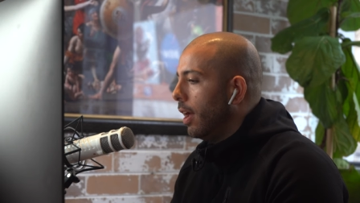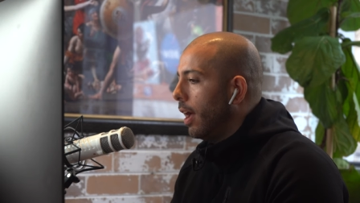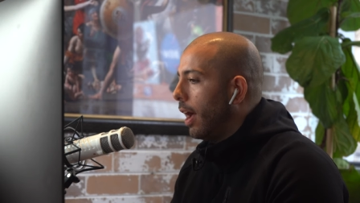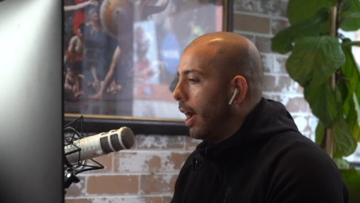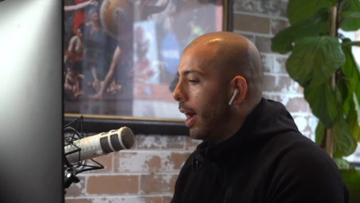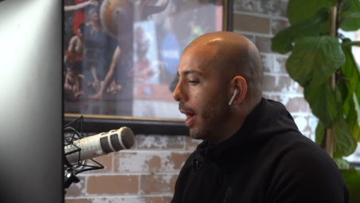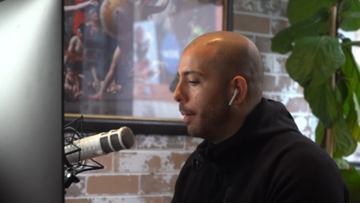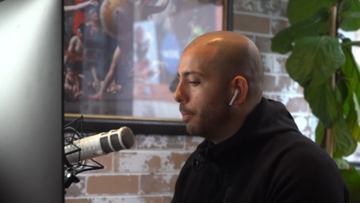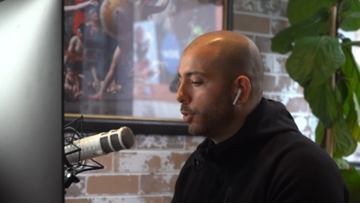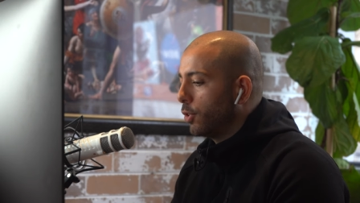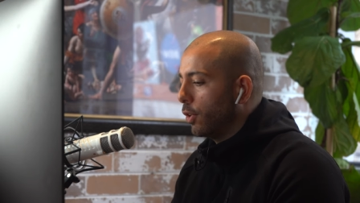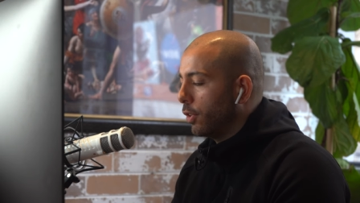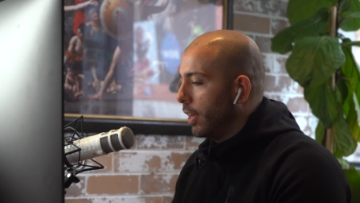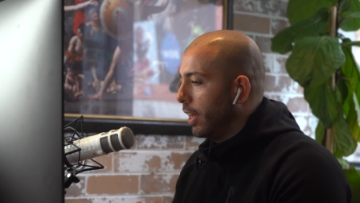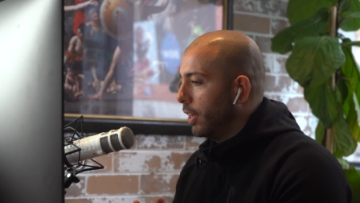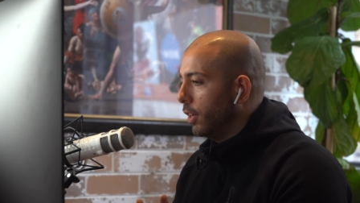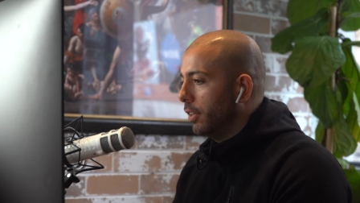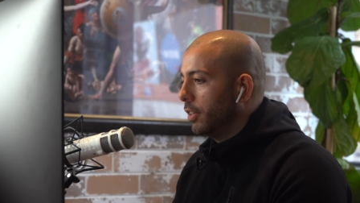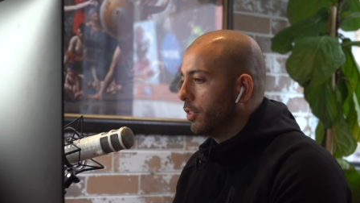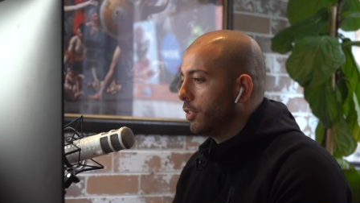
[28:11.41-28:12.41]
Um, so yeah,
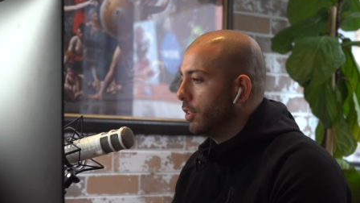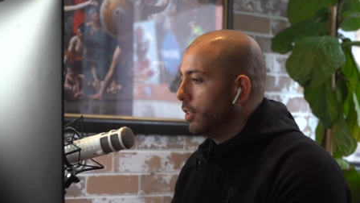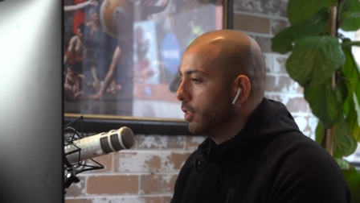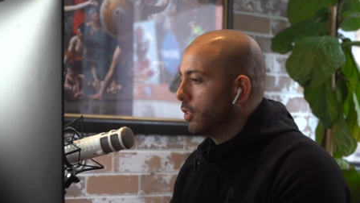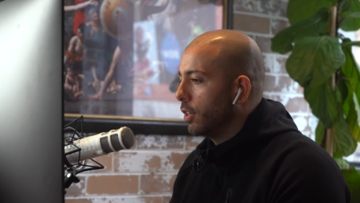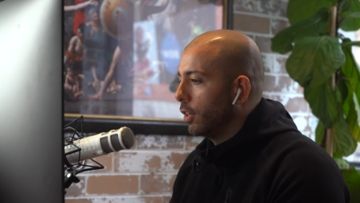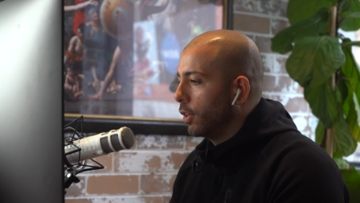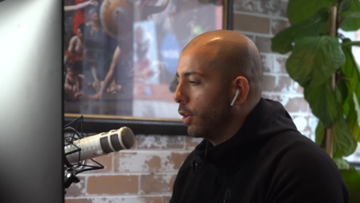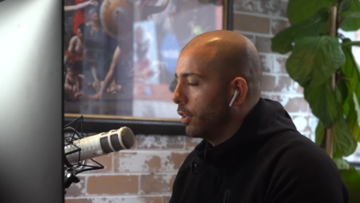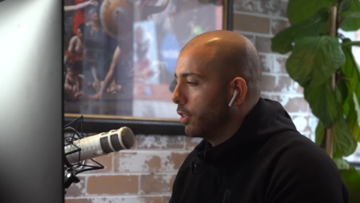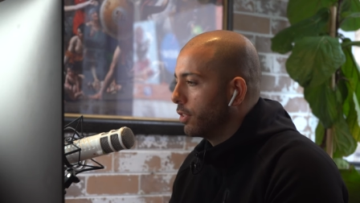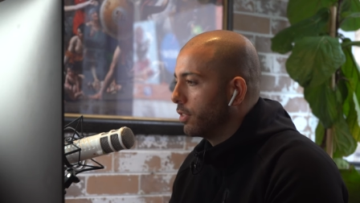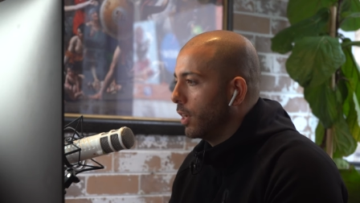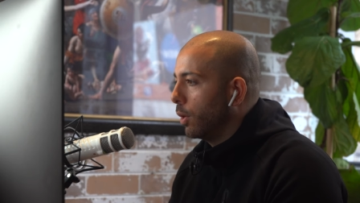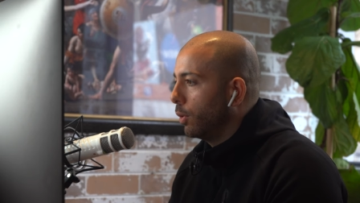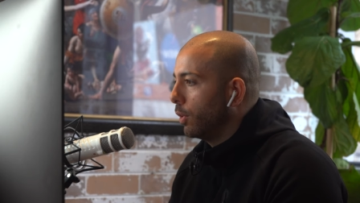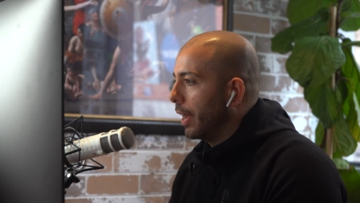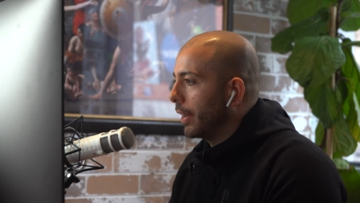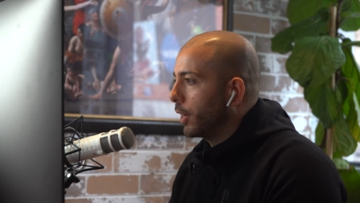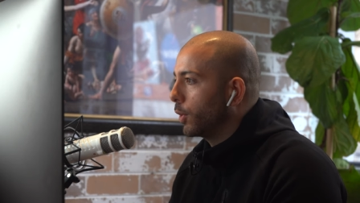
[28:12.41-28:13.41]
your listeners can go to
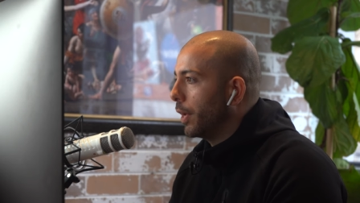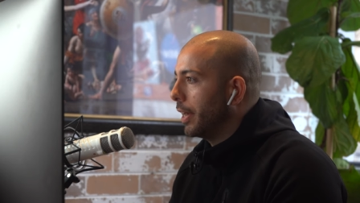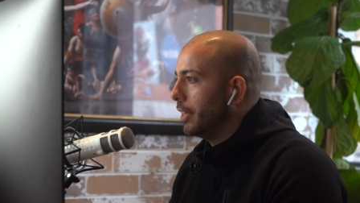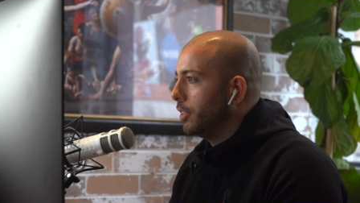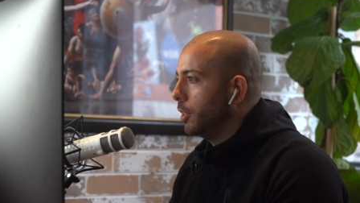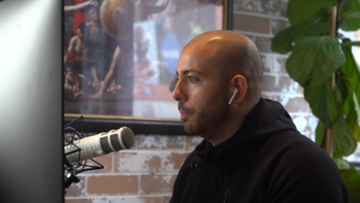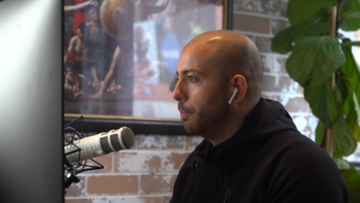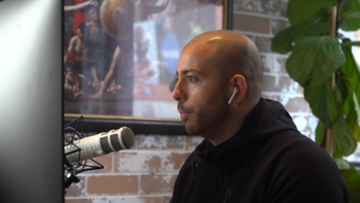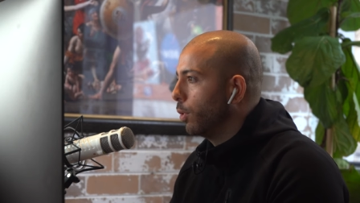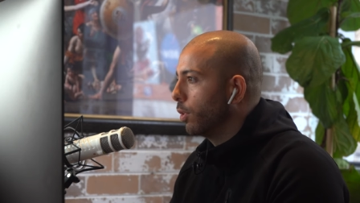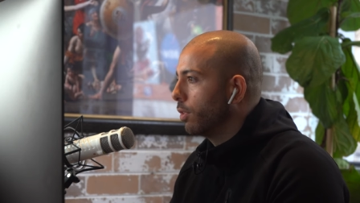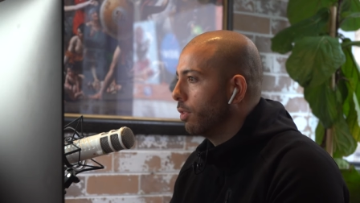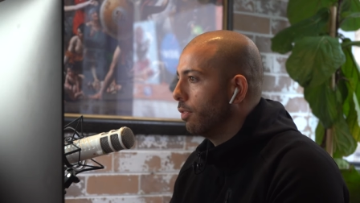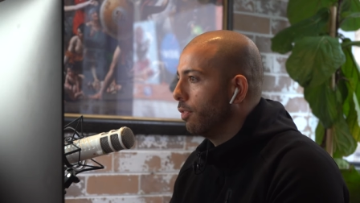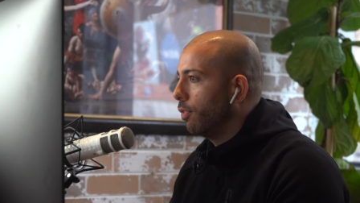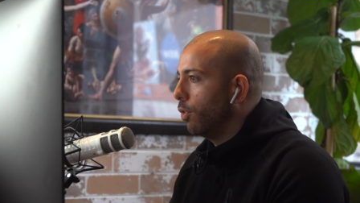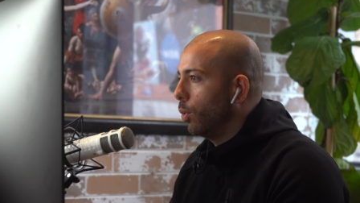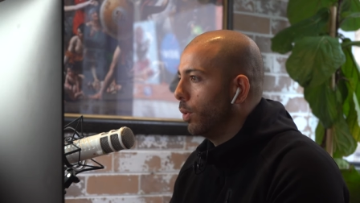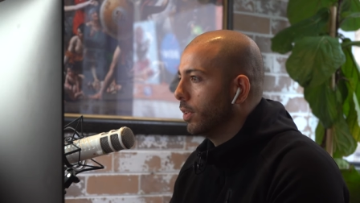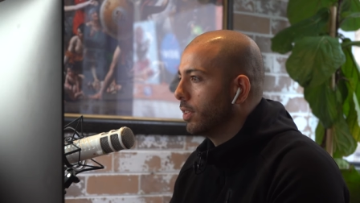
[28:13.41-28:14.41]
Sell Like Crazy Book
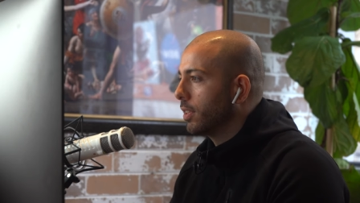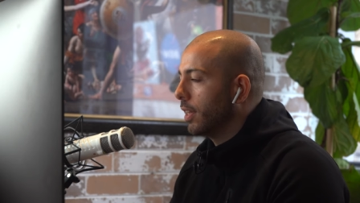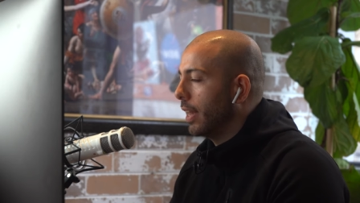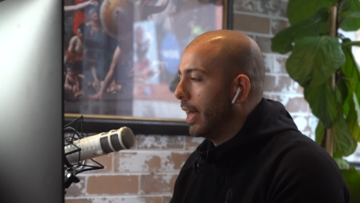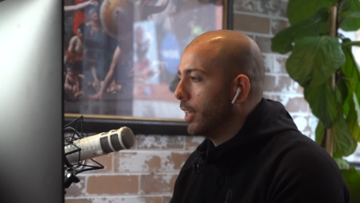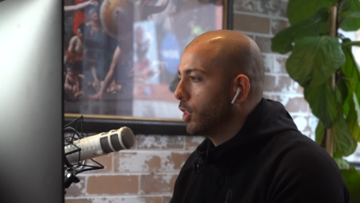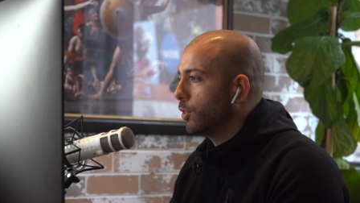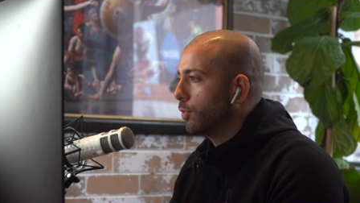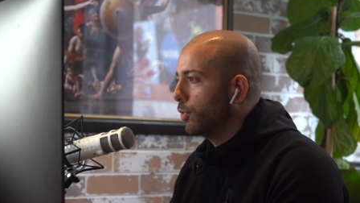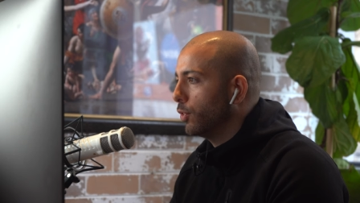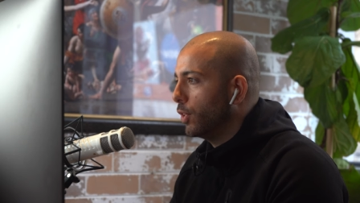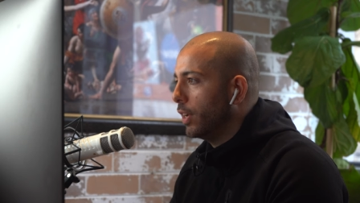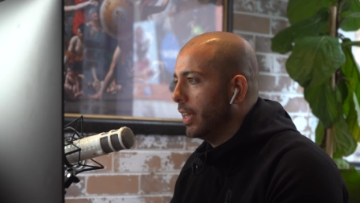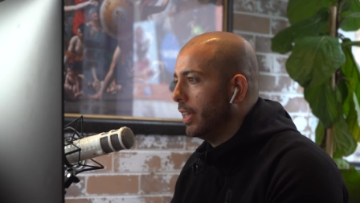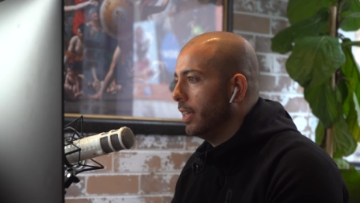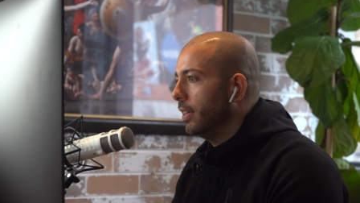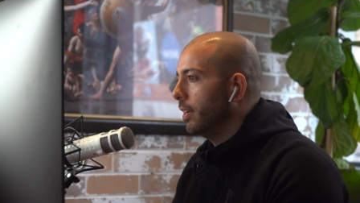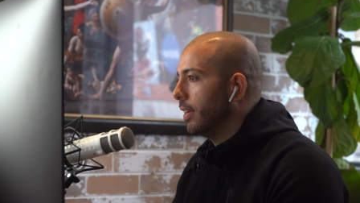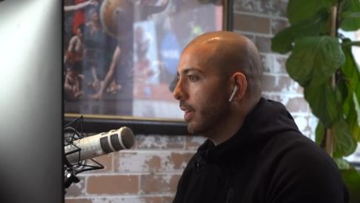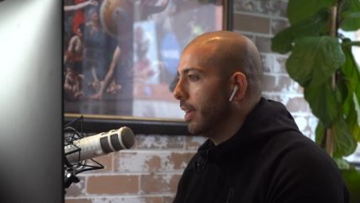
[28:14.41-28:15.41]
forward slash free,